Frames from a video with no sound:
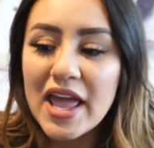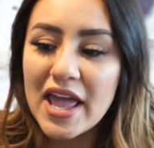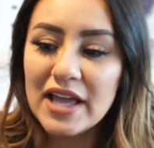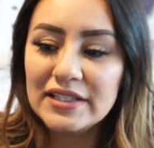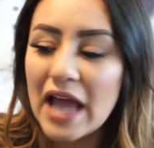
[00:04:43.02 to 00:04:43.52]

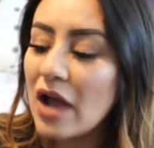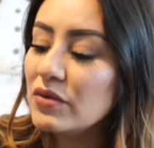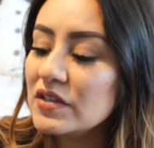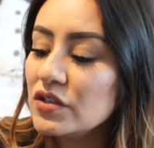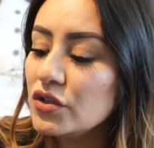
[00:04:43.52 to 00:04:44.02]
and I
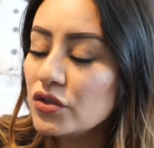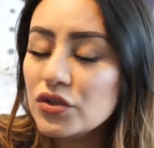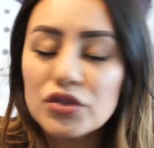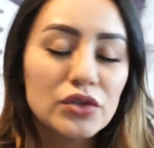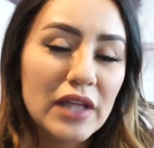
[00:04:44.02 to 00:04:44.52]
was
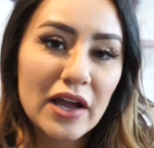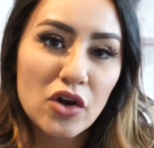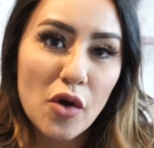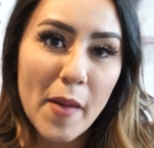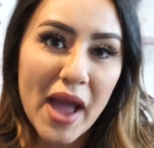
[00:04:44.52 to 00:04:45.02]
introduced to
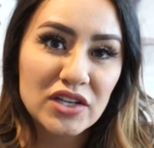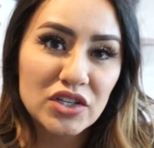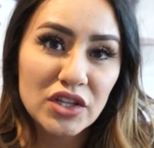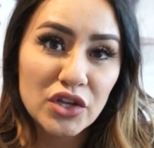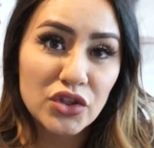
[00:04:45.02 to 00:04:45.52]
Lancôme
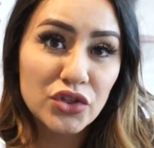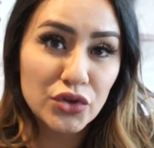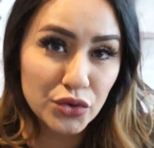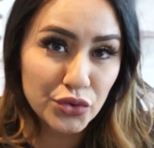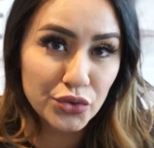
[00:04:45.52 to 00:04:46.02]
actually
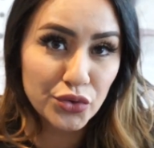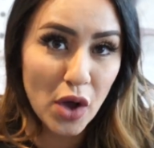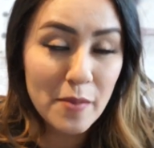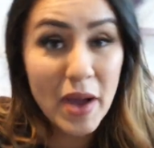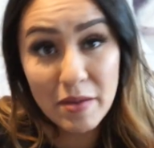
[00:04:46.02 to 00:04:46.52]
through
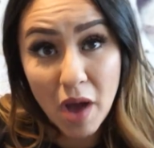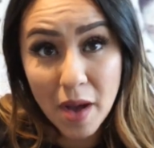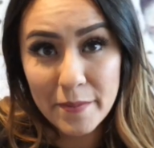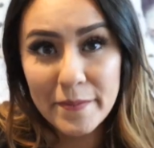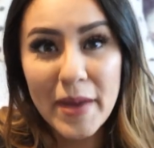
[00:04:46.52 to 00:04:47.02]
my
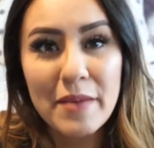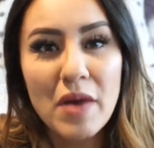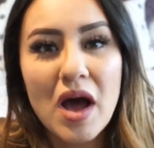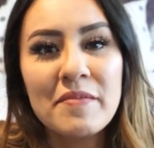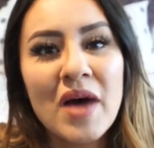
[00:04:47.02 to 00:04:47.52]
mom. My
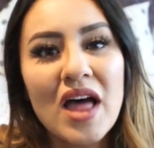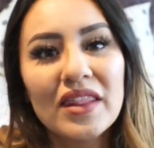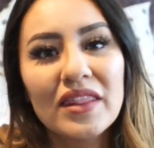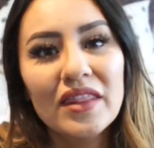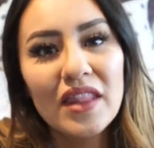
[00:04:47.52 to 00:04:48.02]

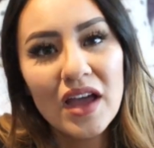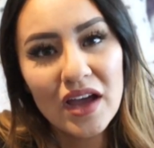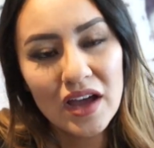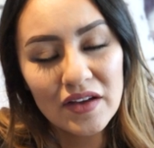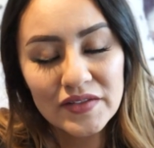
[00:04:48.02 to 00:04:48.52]
mom
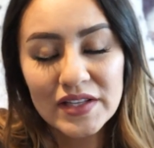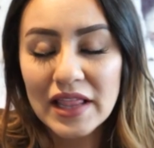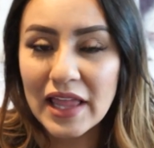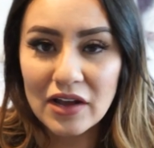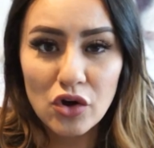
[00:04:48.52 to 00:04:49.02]
loves
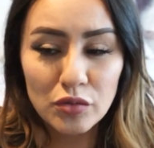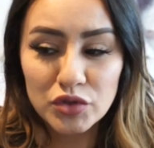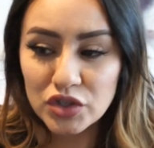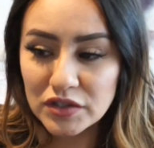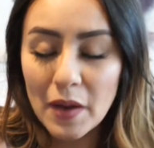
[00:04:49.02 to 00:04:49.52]
Lancôme.
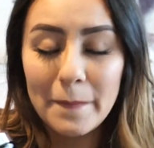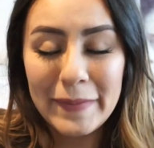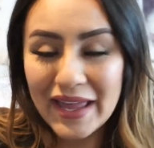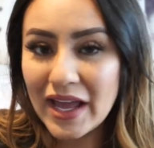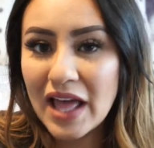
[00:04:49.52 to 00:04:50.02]
She's a
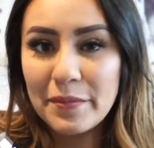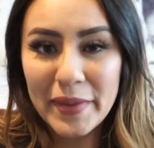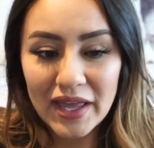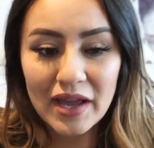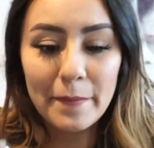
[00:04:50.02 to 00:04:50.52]
big,
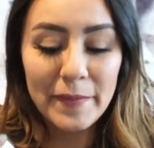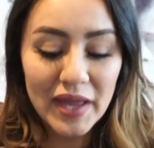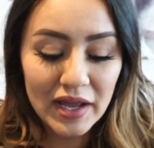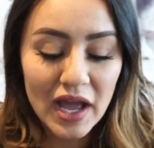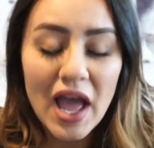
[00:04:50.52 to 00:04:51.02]
big,
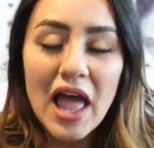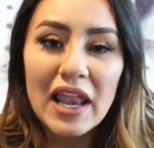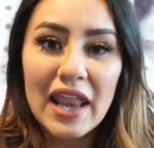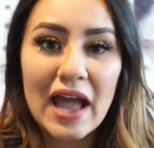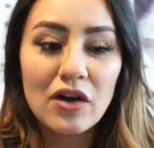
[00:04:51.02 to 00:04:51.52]
big
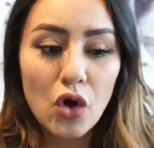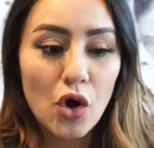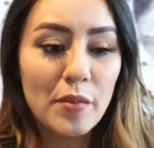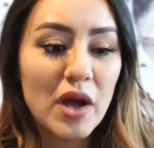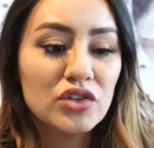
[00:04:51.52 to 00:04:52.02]

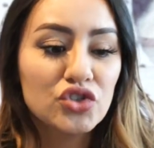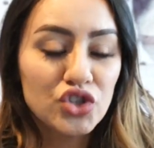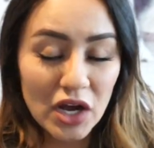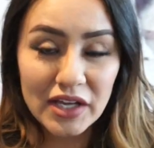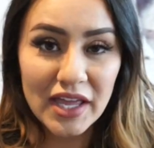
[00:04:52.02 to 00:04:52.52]
Lancôme
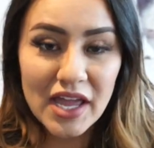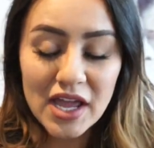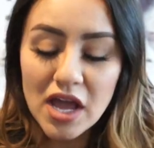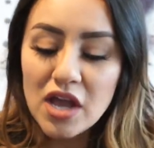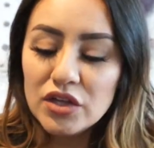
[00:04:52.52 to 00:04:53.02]

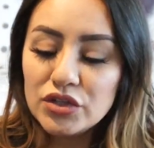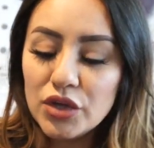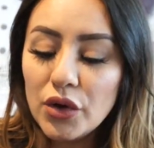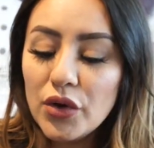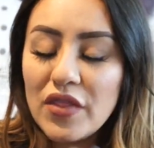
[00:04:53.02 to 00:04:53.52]
junkie.
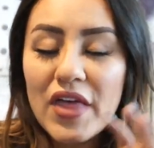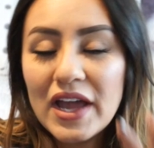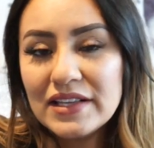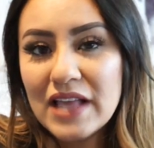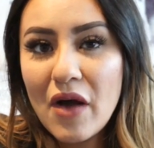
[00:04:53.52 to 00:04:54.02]
So
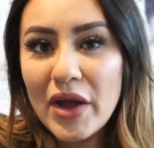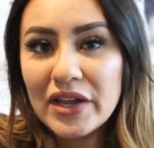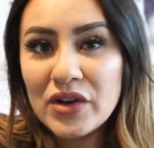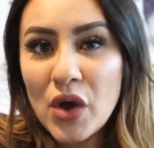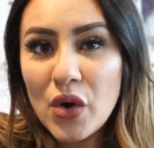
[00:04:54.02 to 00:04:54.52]
that is how
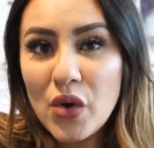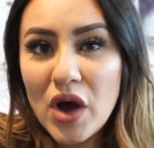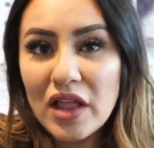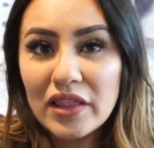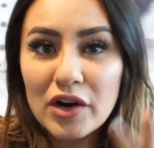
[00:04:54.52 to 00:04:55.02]
I
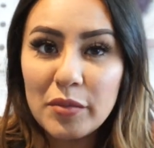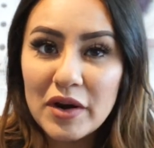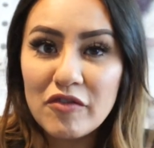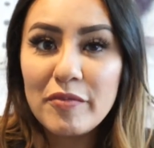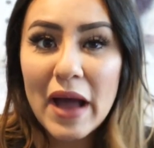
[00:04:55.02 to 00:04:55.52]
know a little
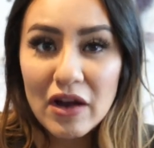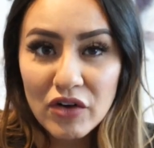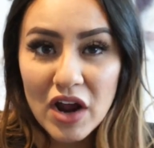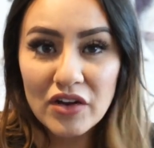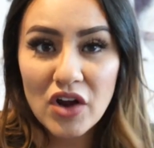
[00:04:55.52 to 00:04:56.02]
bit of
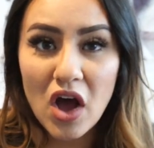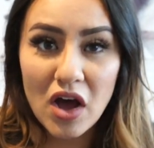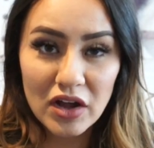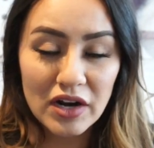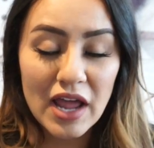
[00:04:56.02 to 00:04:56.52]
background
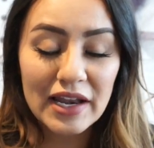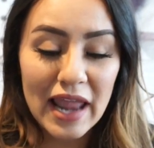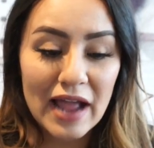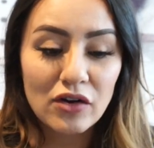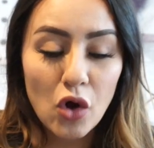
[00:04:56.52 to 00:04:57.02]
on
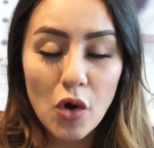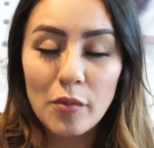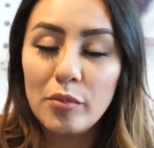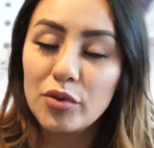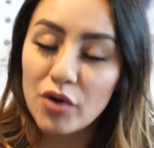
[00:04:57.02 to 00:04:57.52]

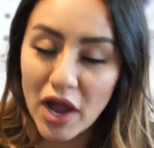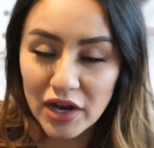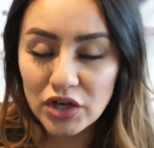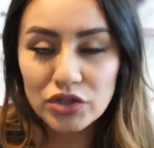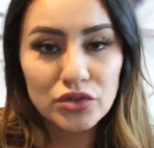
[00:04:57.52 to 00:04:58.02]
Lancôme
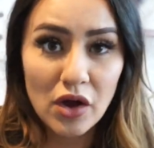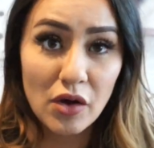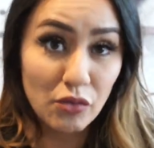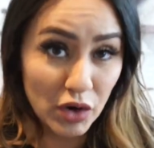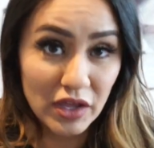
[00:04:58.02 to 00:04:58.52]
prior to
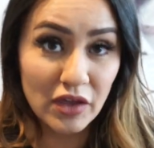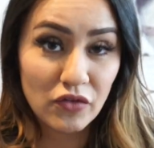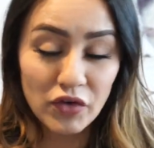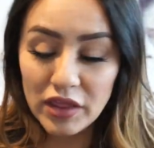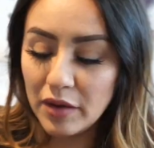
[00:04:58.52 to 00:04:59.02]
working
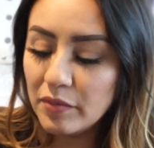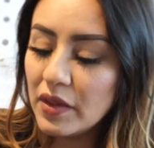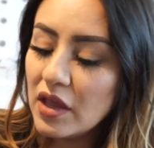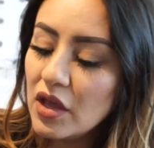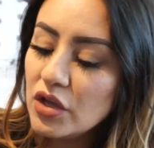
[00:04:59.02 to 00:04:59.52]
for them.
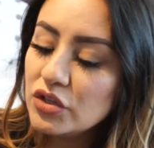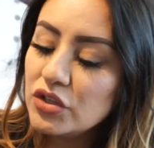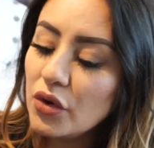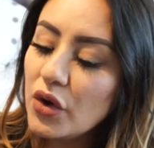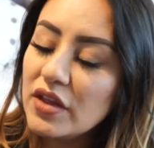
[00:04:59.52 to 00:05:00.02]

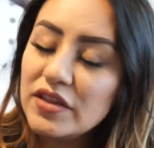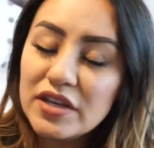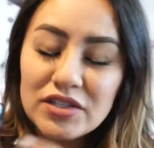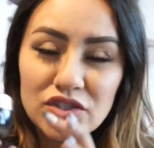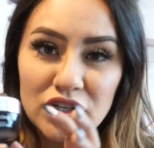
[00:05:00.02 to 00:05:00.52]
So
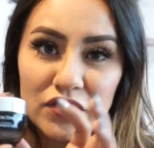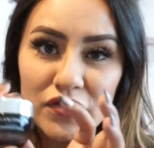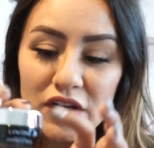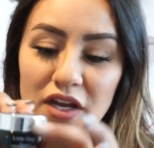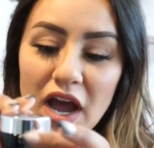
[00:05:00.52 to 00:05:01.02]
this
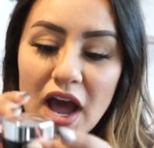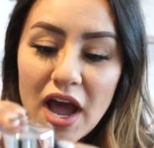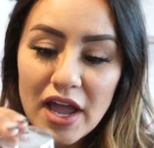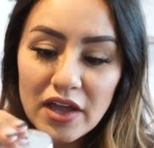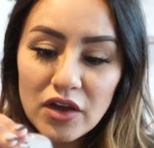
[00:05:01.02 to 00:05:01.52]
Genifique
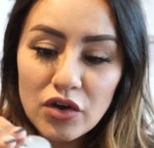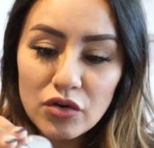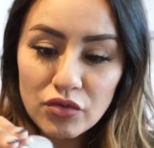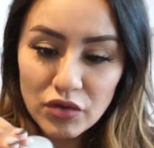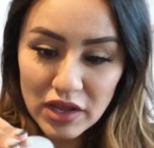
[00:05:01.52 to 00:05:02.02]
Eye
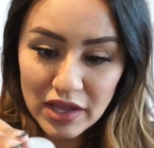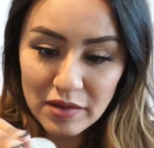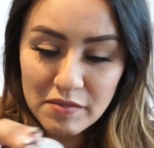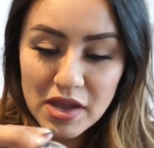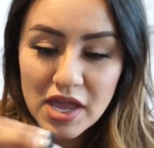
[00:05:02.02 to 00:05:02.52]

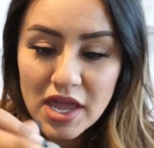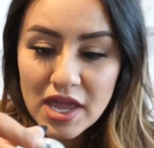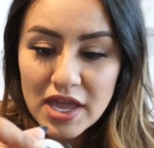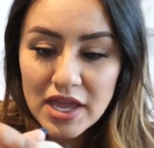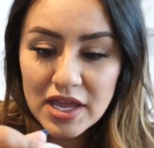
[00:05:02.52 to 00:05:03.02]
Cream,
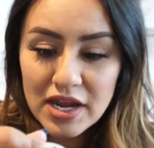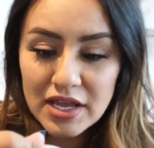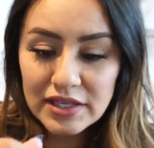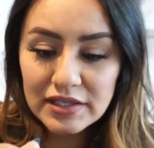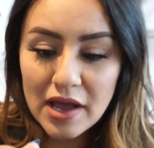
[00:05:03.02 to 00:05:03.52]
it is